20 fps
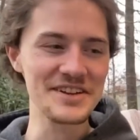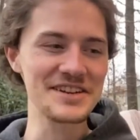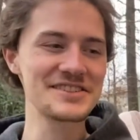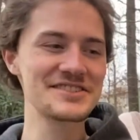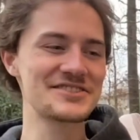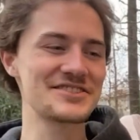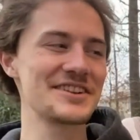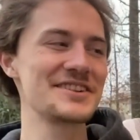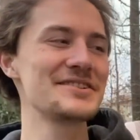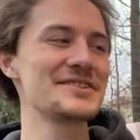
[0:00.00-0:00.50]
It's
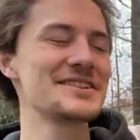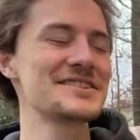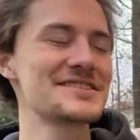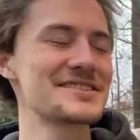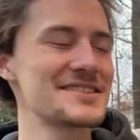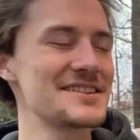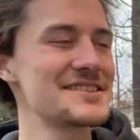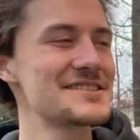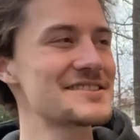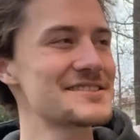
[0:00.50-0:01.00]

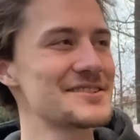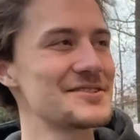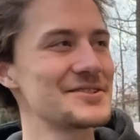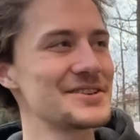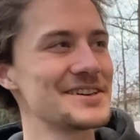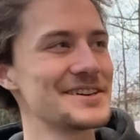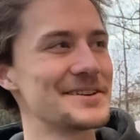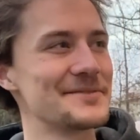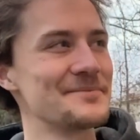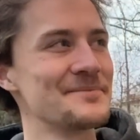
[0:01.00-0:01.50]
so
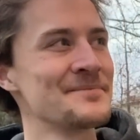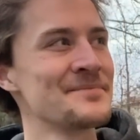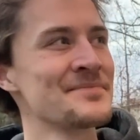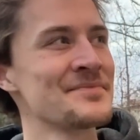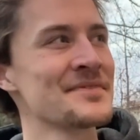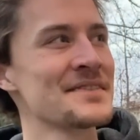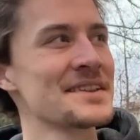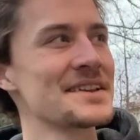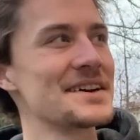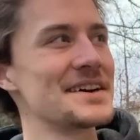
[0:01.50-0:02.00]
good.
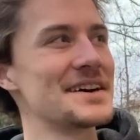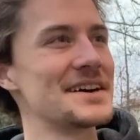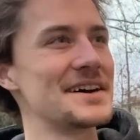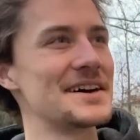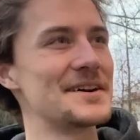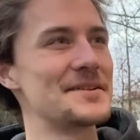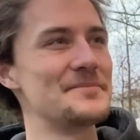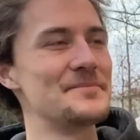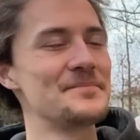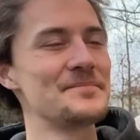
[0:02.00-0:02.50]

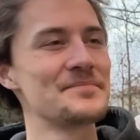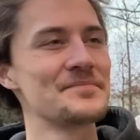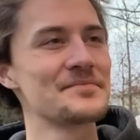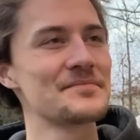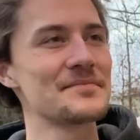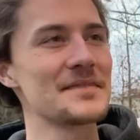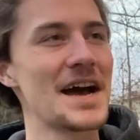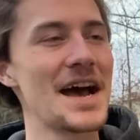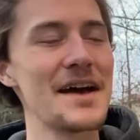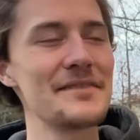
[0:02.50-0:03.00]
I
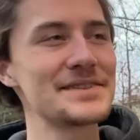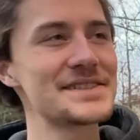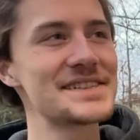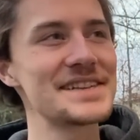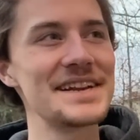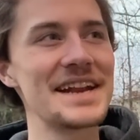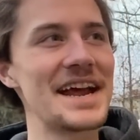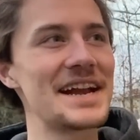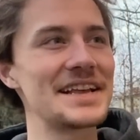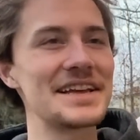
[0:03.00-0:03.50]
haven't
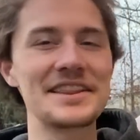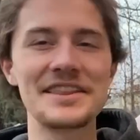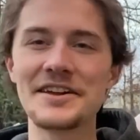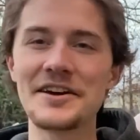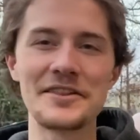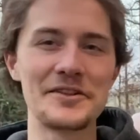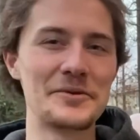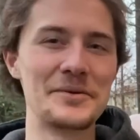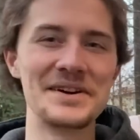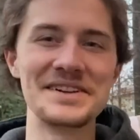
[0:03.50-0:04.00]
seen any of the
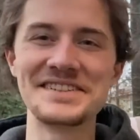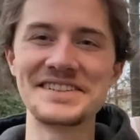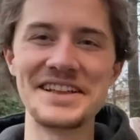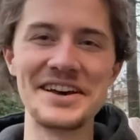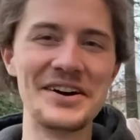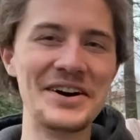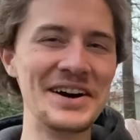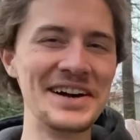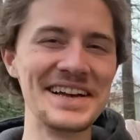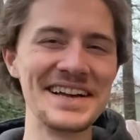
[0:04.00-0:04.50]
other ones
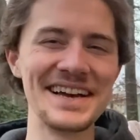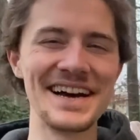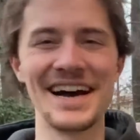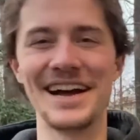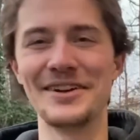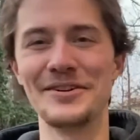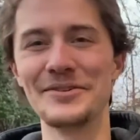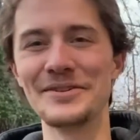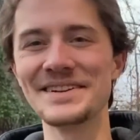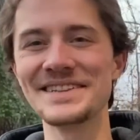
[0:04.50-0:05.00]
though.
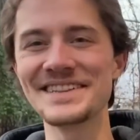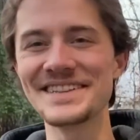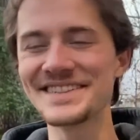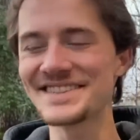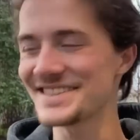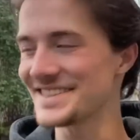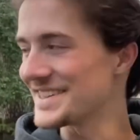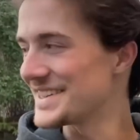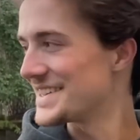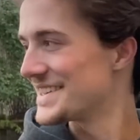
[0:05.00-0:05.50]
I really
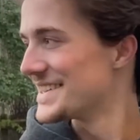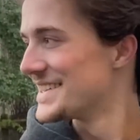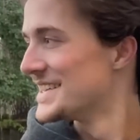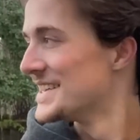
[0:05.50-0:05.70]
should.